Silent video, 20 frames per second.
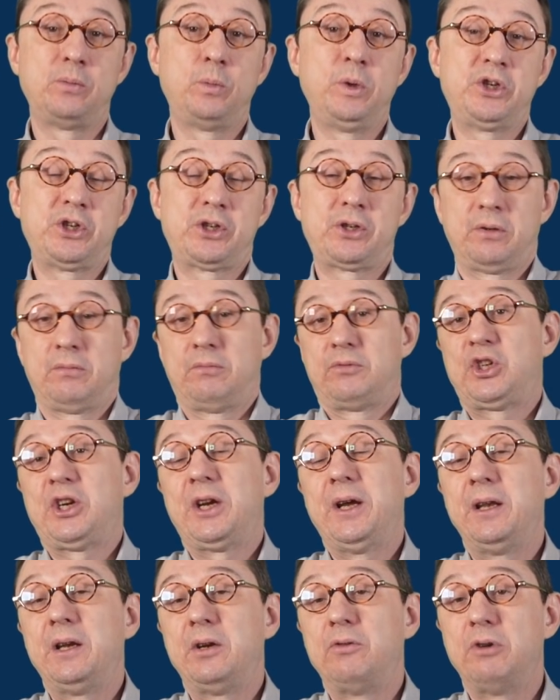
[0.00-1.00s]
which
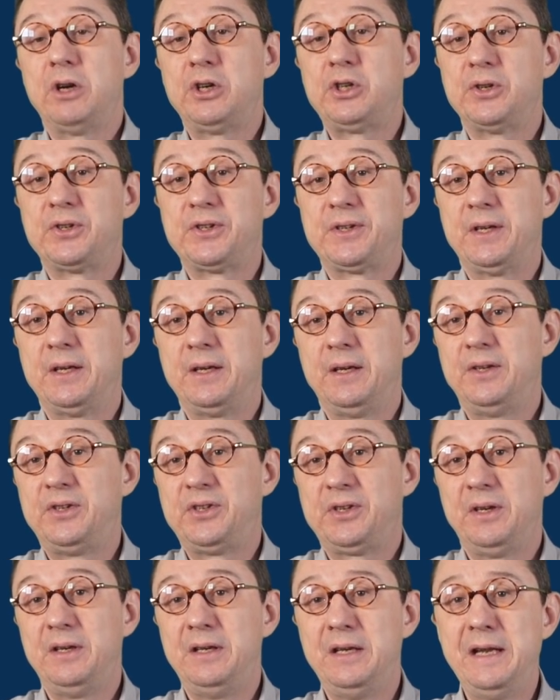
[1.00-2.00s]
China and Russia say
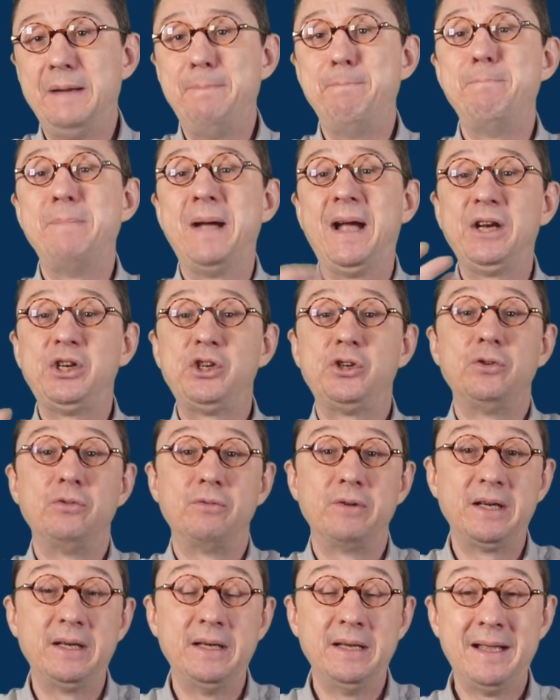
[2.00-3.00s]
it's an
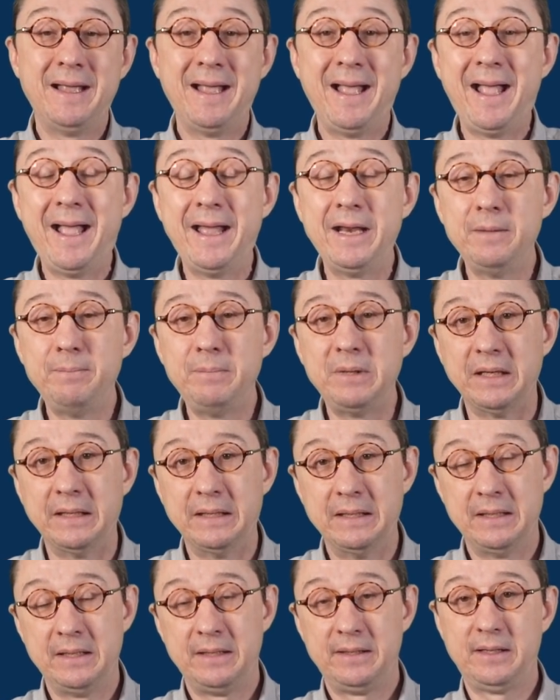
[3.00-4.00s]
imaginary
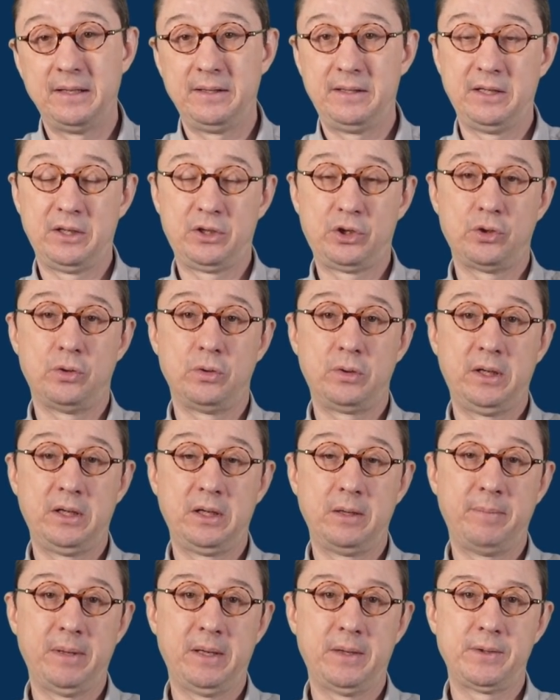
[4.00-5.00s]
enemy that they're
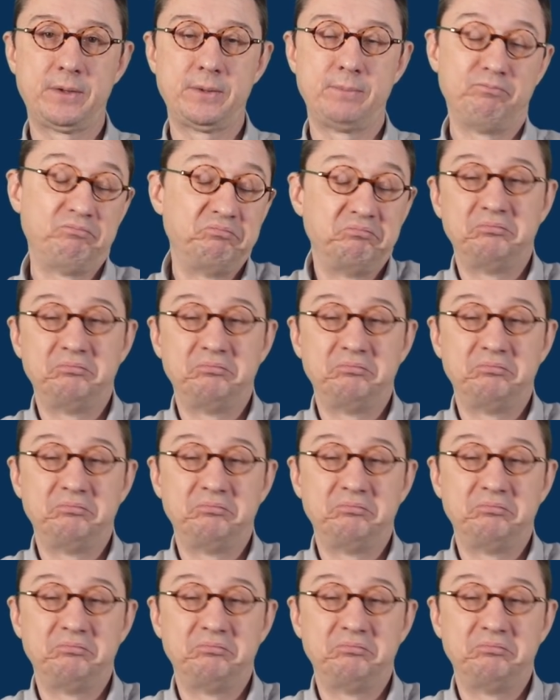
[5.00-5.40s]
talking about.